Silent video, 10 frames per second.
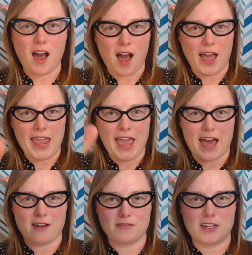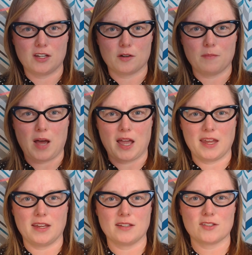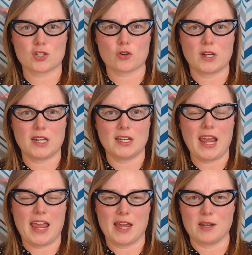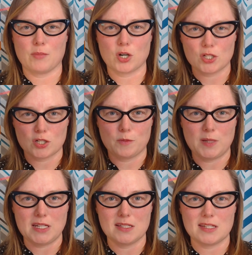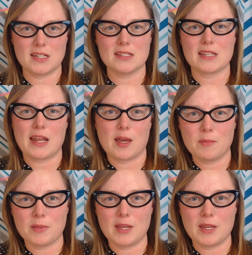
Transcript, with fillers: I have here my screen and personal PC set up